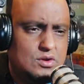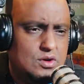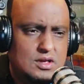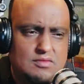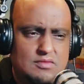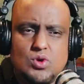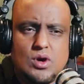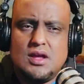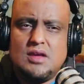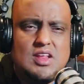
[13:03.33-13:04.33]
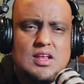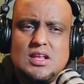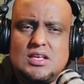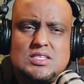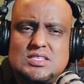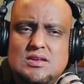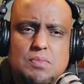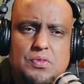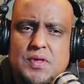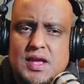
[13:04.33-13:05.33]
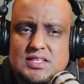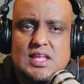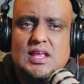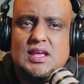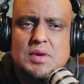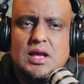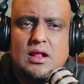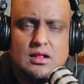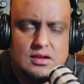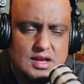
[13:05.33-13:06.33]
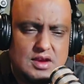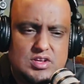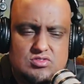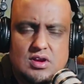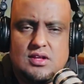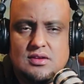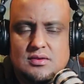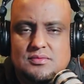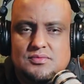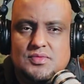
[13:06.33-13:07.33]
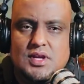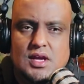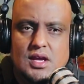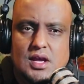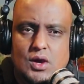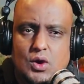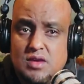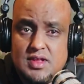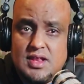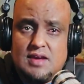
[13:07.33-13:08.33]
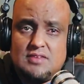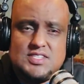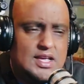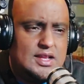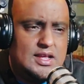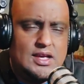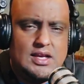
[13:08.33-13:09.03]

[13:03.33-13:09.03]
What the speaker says: You know, even in a simple thing as eating a meal in a restaurant, or even I've seen